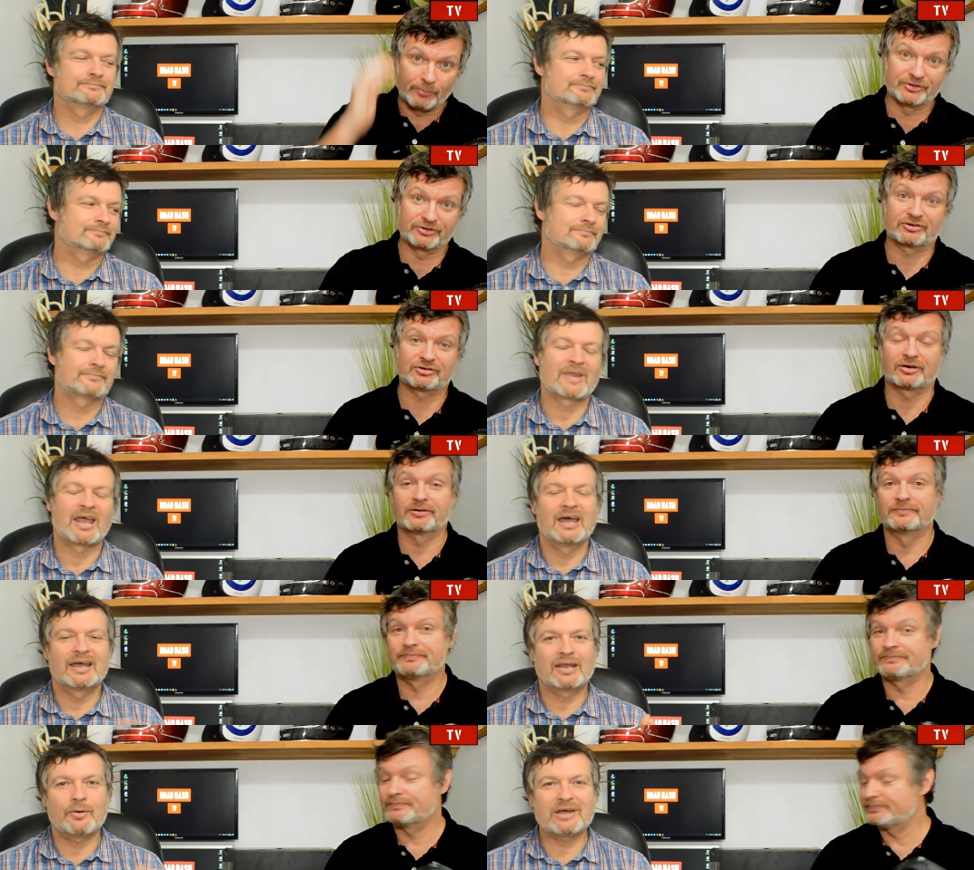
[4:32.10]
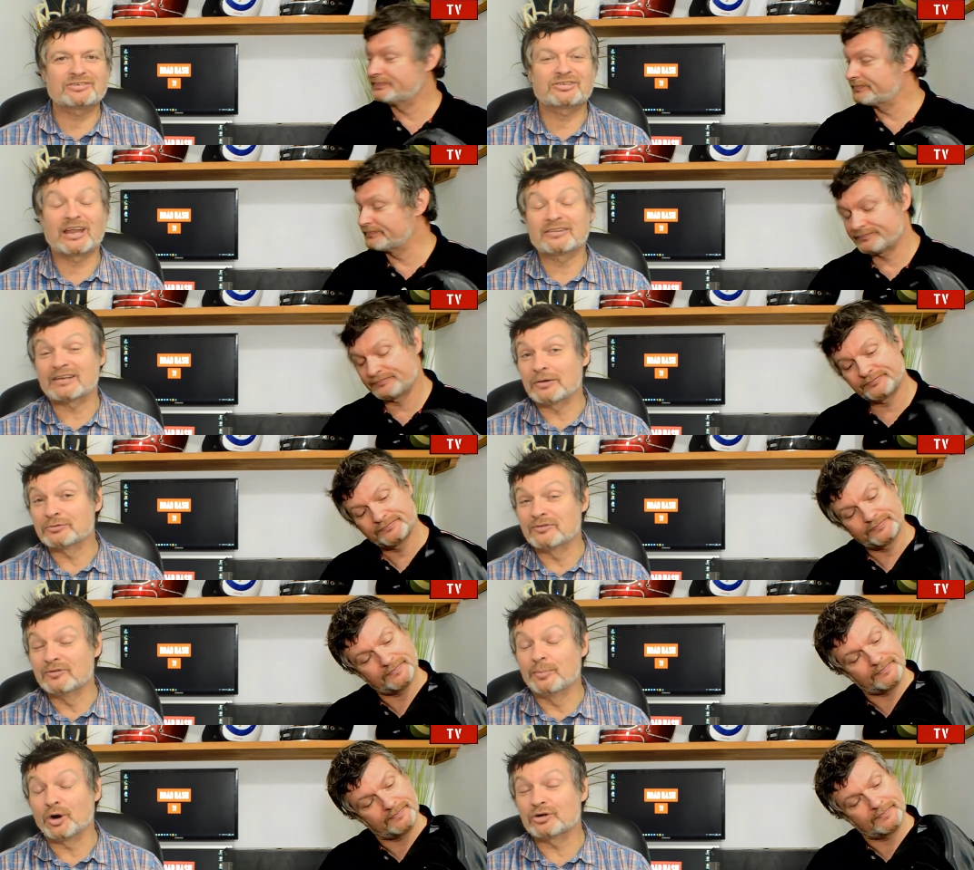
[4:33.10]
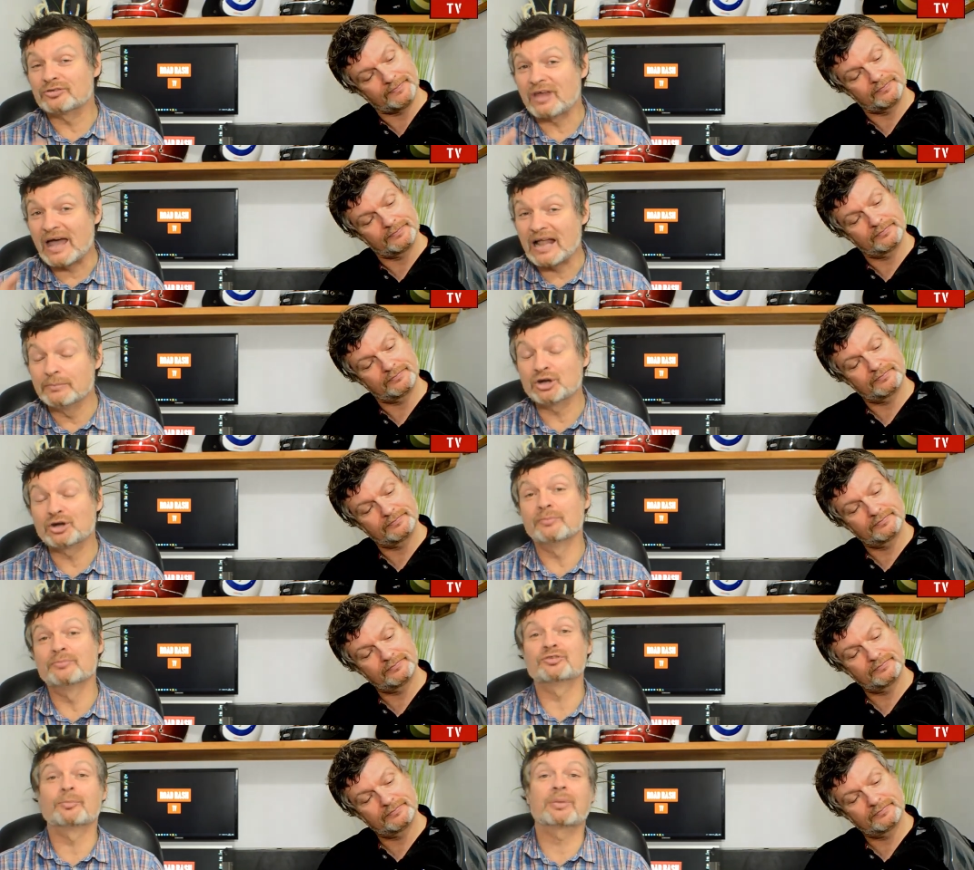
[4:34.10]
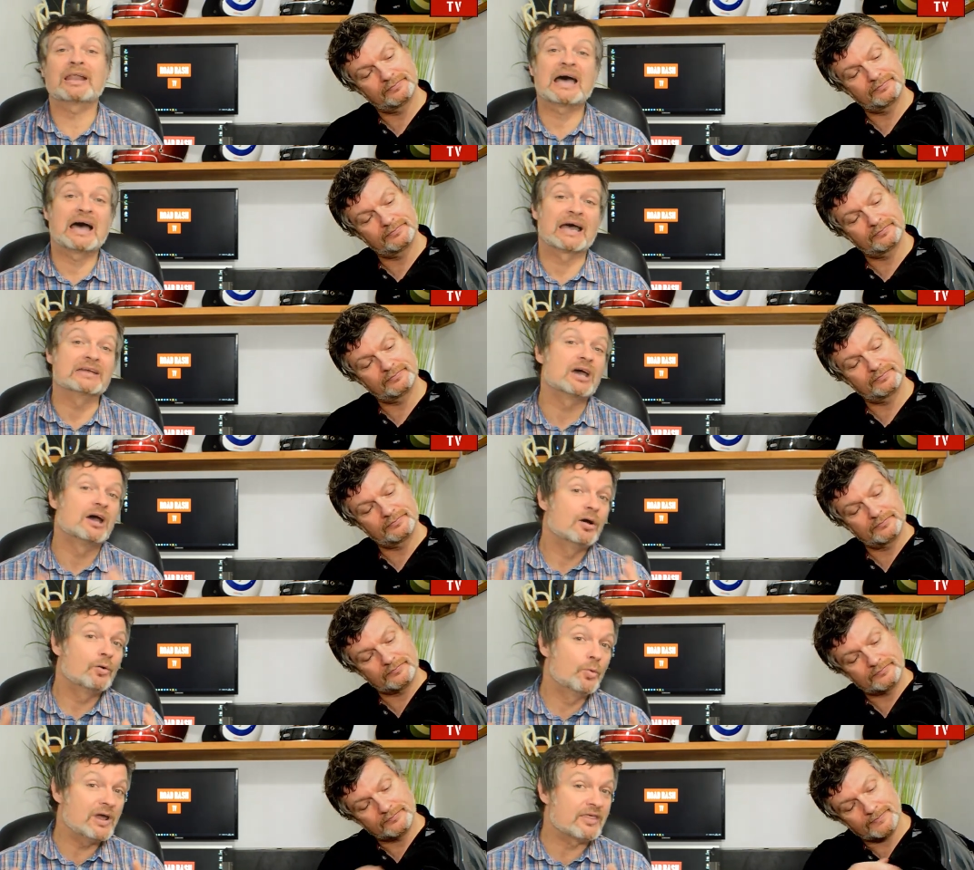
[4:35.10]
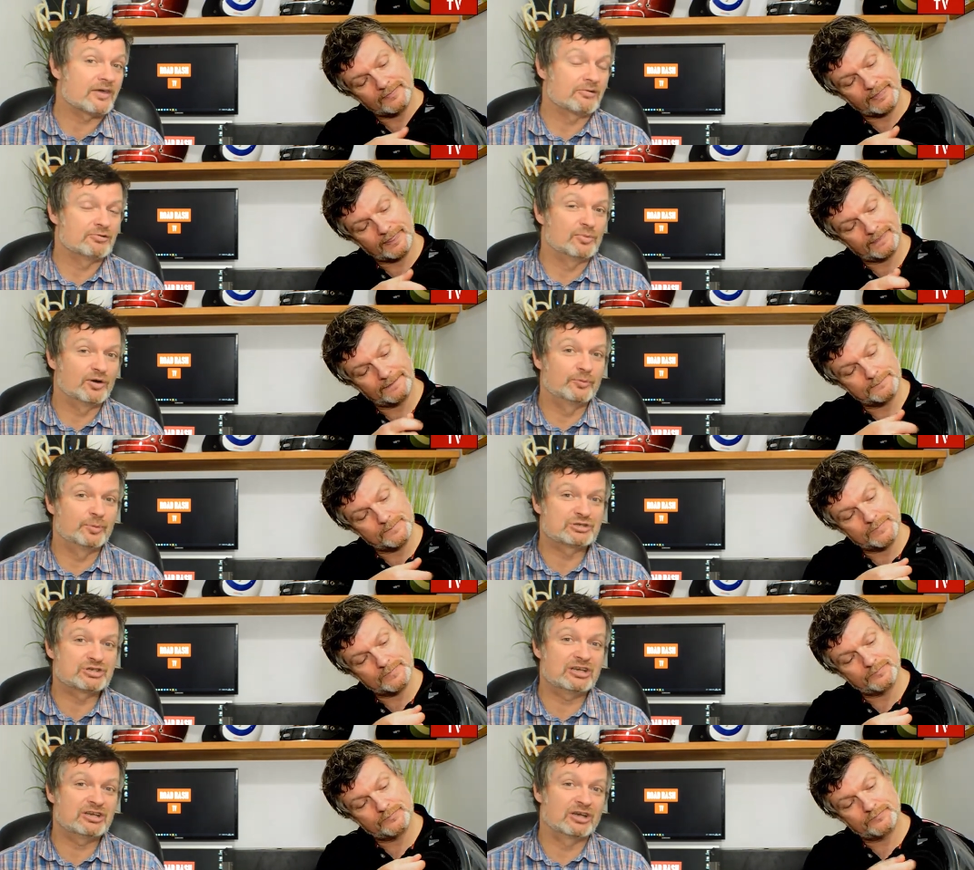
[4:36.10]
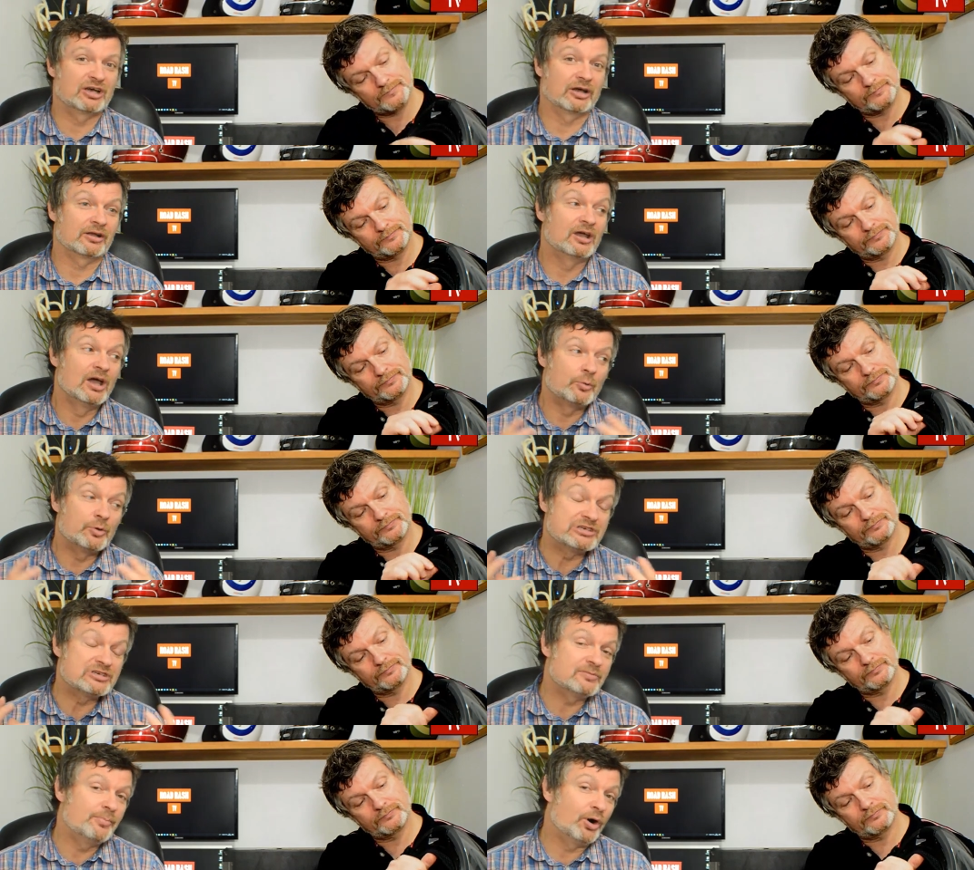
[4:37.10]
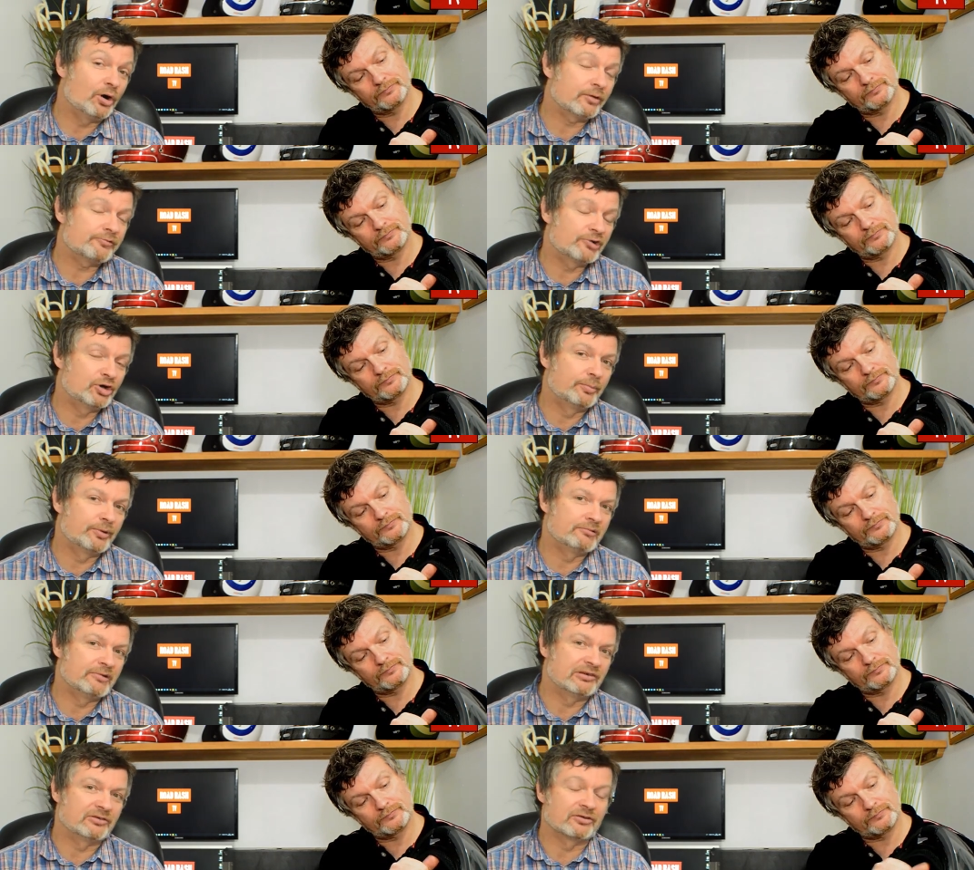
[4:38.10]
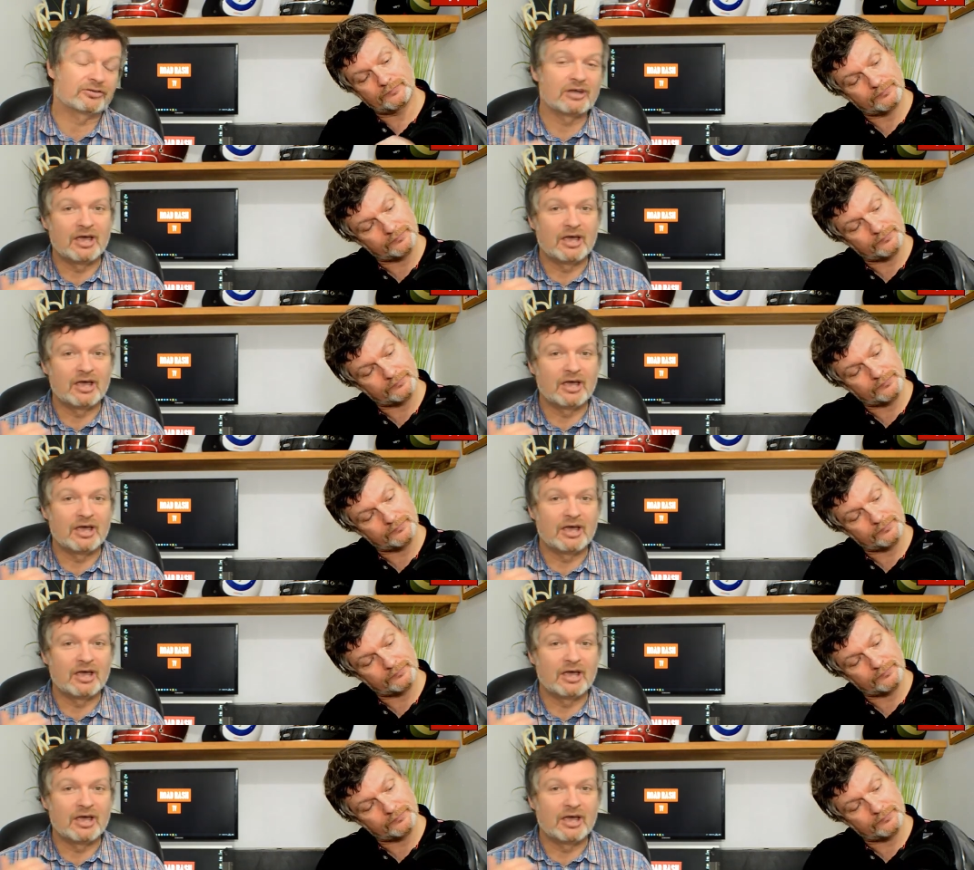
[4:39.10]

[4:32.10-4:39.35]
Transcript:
Speaker 1: up position. Now, as standard out of the box, the helmet comes supplied with a removable chin curtain, which is important for a couple of reasons.